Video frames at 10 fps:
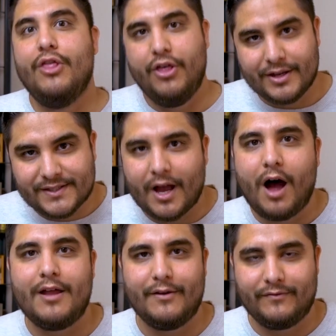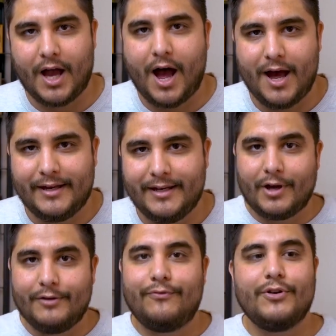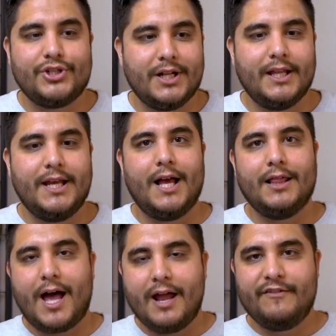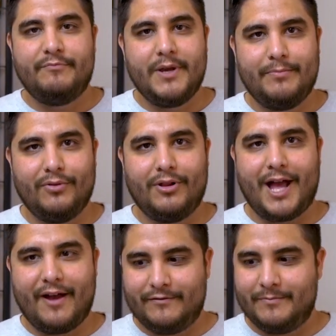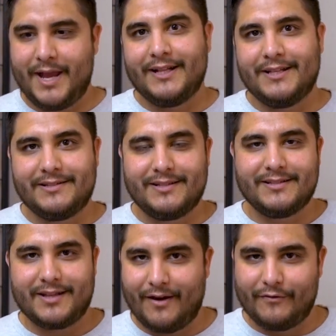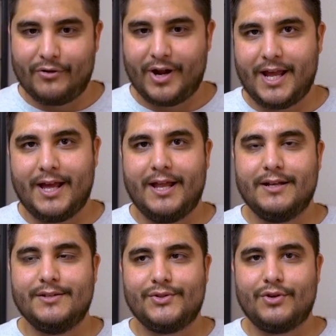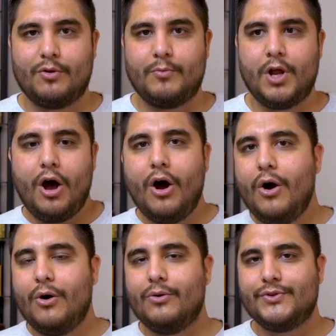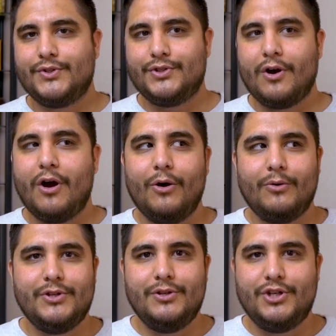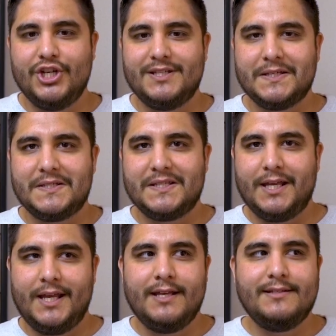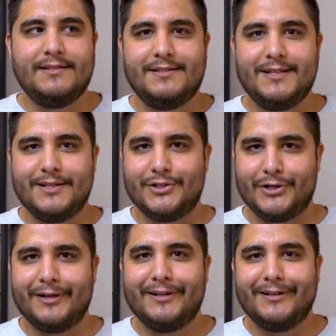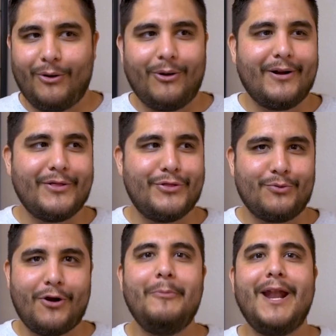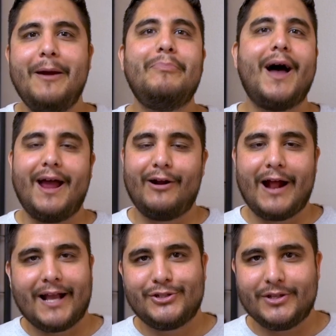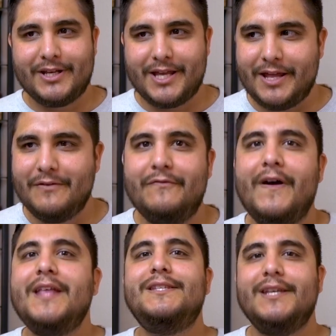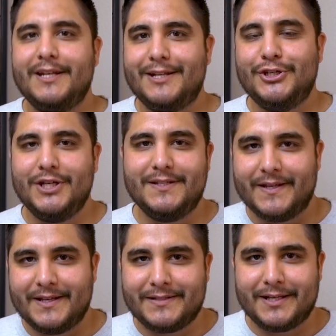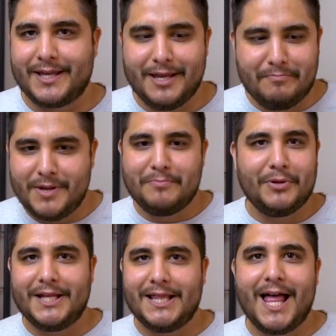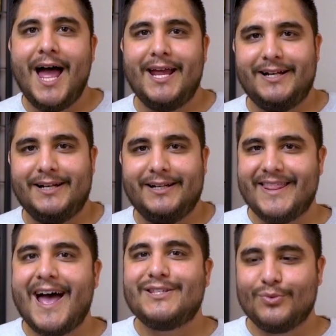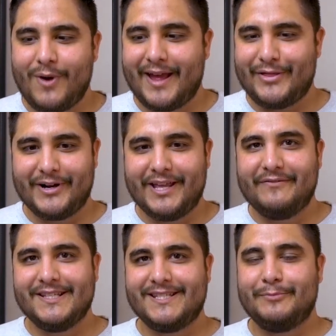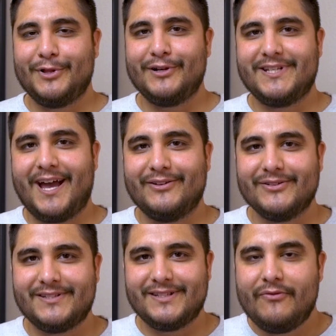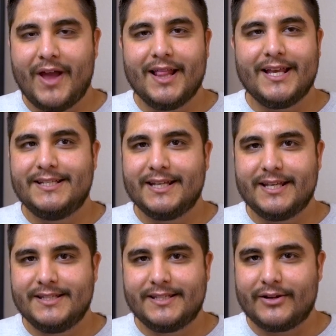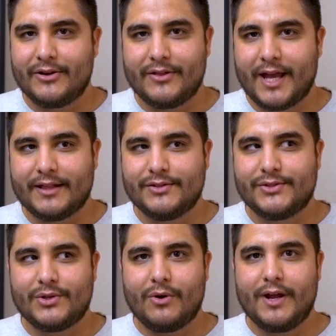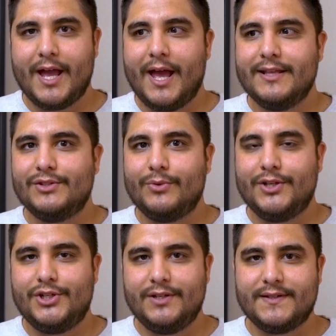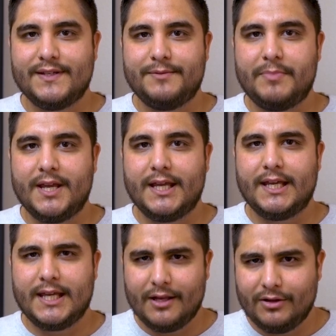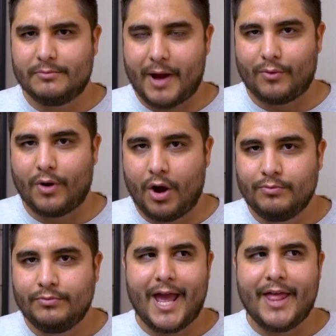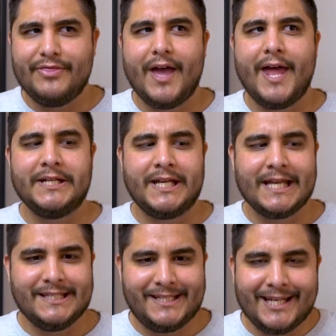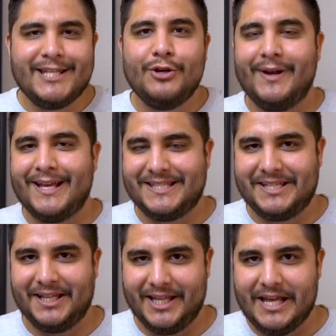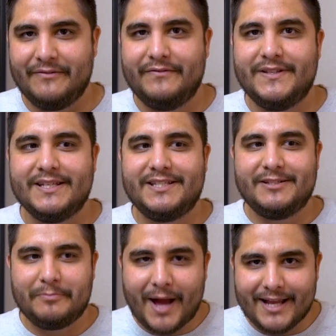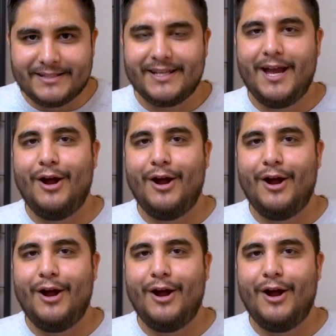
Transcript: the Son of God. Unfortunately, a lot of people have made this discovery and assumed, oh, so Jesus is Caesar. Or the Roman Empire actually invented Jesus to keep people in line. And that's why they're given similar titles. Failing to consider that the story ends with Jesus being killed by Rome and then continuing to live despite